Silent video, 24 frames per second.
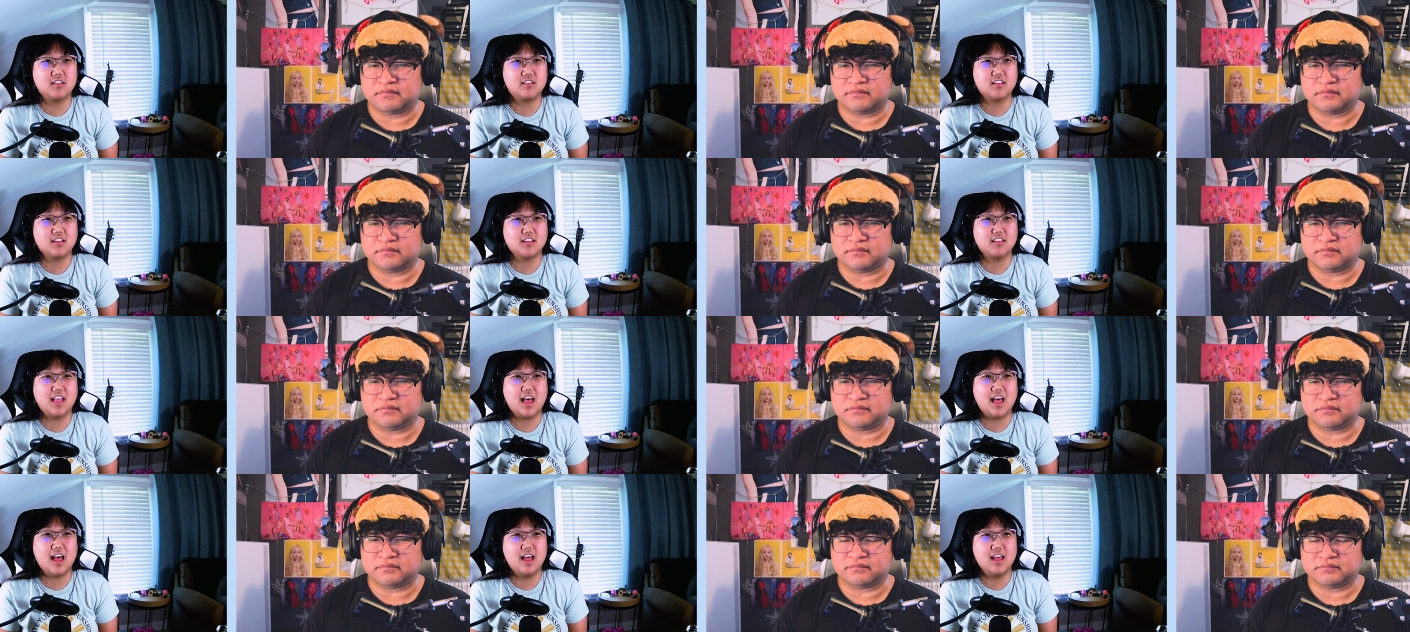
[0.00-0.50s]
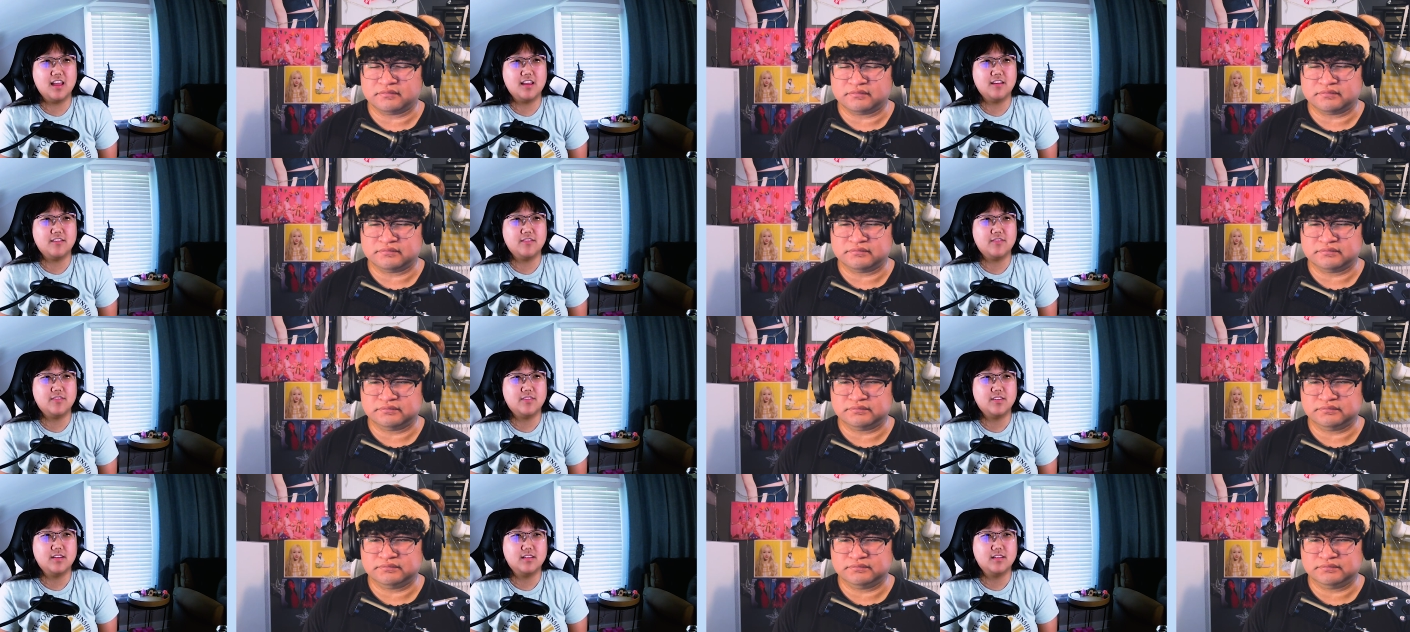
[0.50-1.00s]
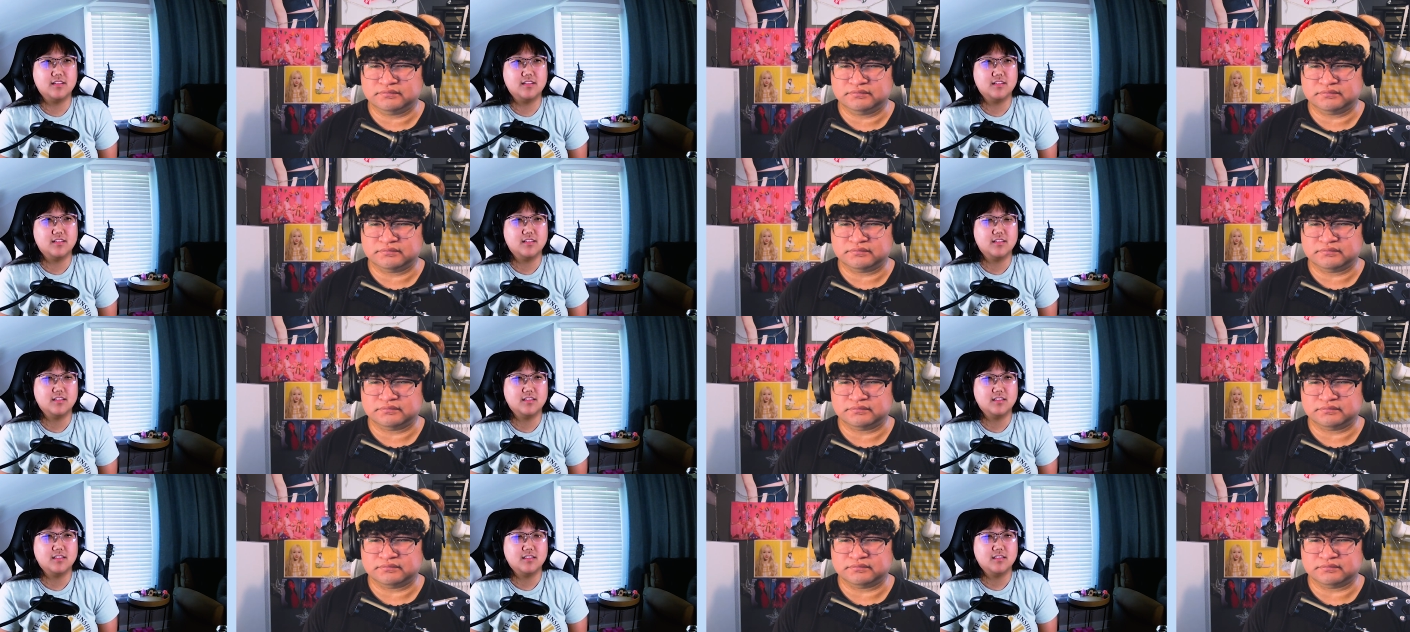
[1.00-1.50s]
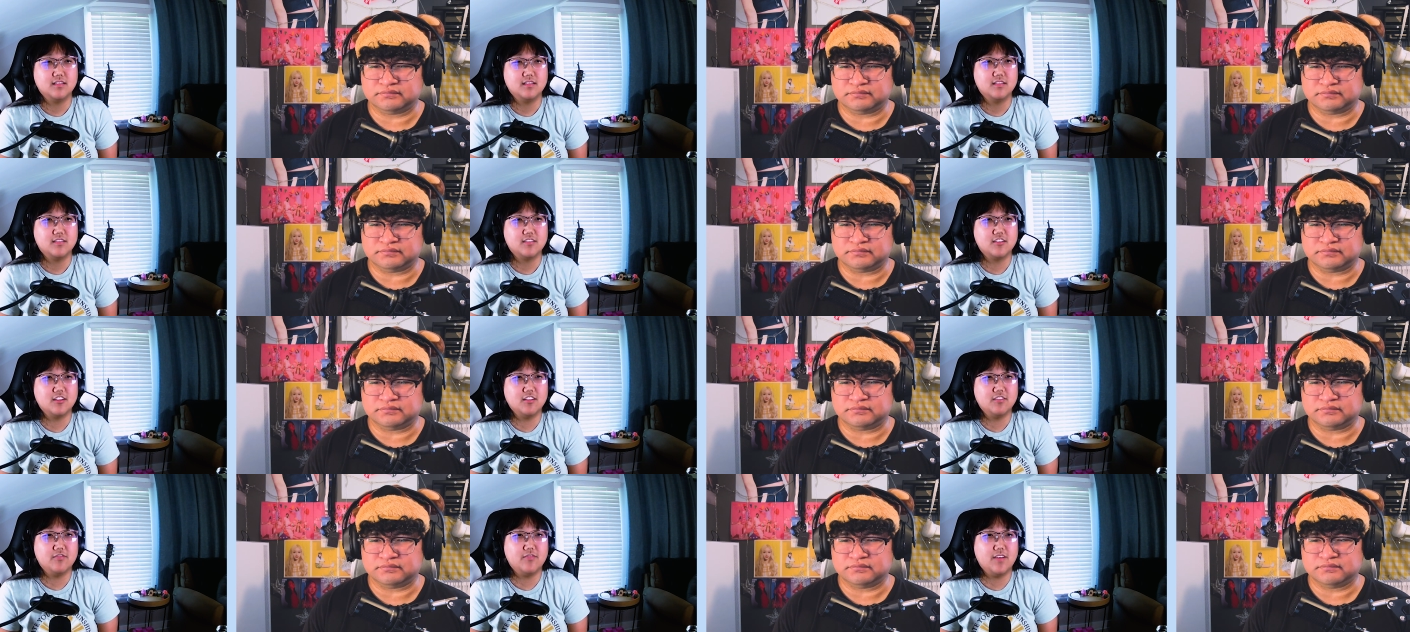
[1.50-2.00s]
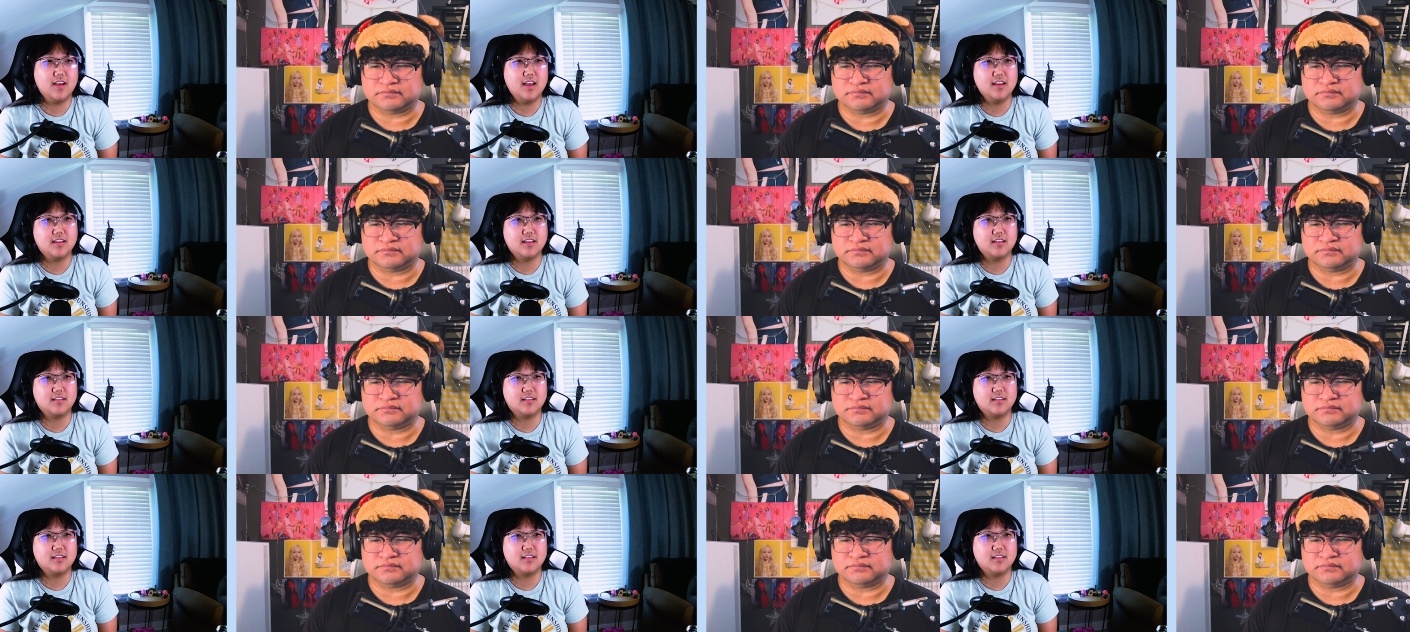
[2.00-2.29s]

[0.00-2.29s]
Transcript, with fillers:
Speaker 1: alive. Hmm. She's fine.